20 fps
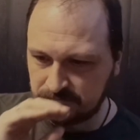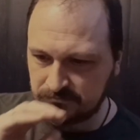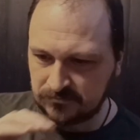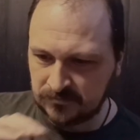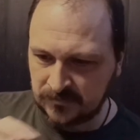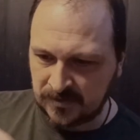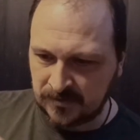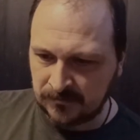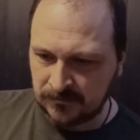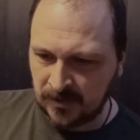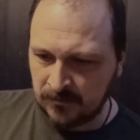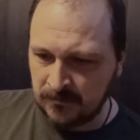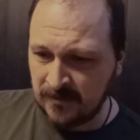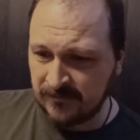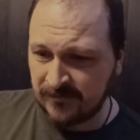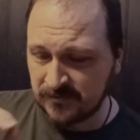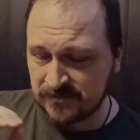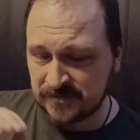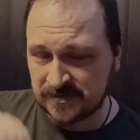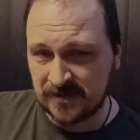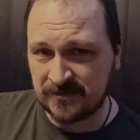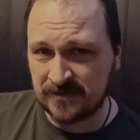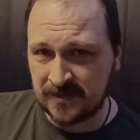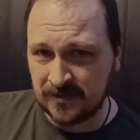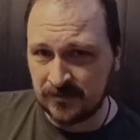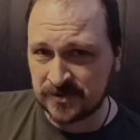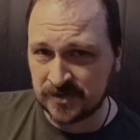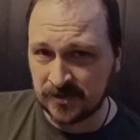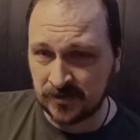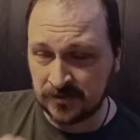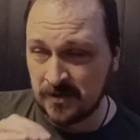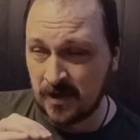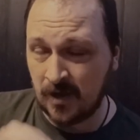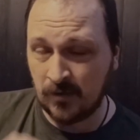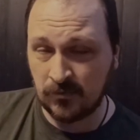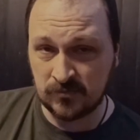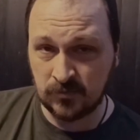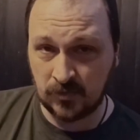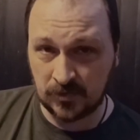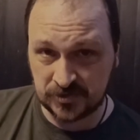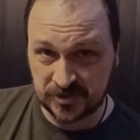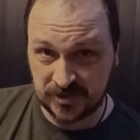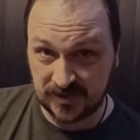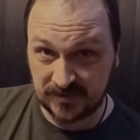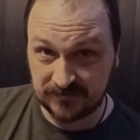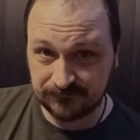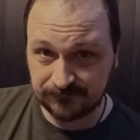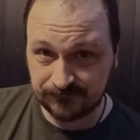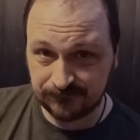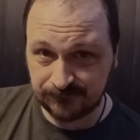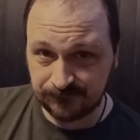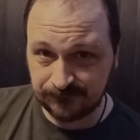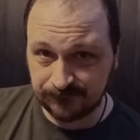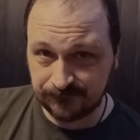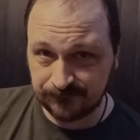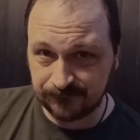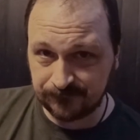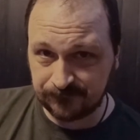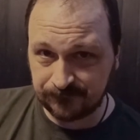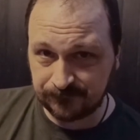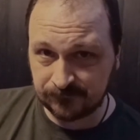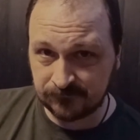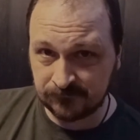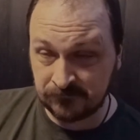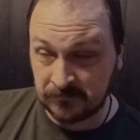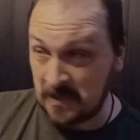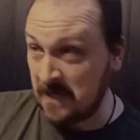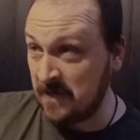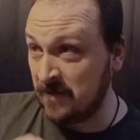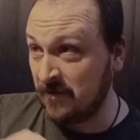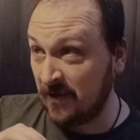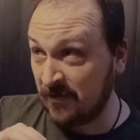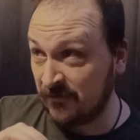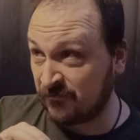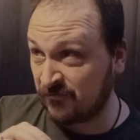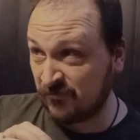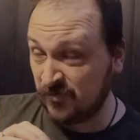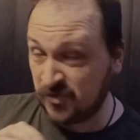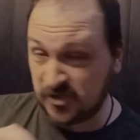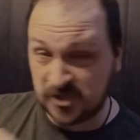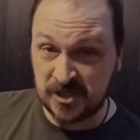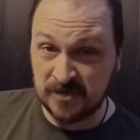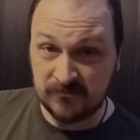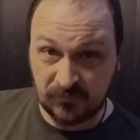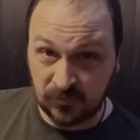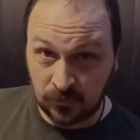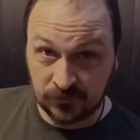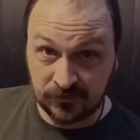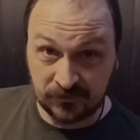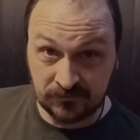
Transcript: I would watch it. mainly through sheer boredom.